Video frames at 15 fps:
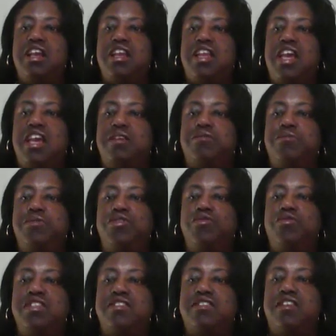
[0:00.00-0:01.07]
came to me
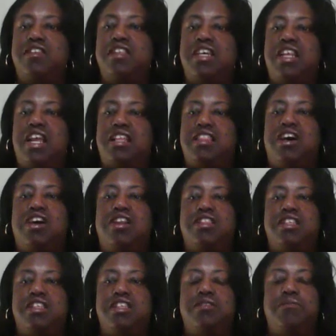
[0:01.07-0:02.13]
recently, and I thought
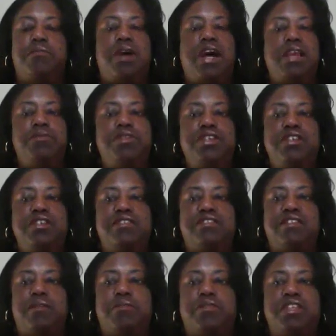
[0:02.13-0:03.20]
that it might be
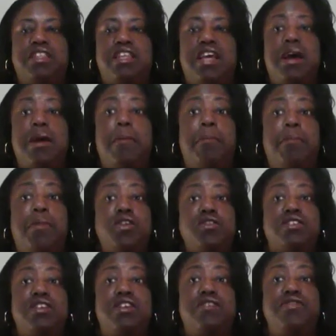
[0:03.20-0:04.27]
something that
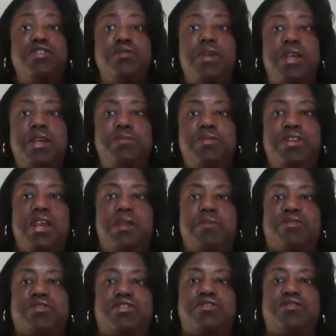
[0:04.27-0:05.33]
most of you may be
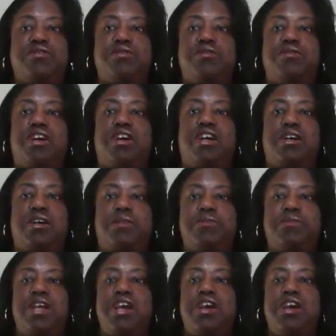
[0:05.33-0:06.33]
able to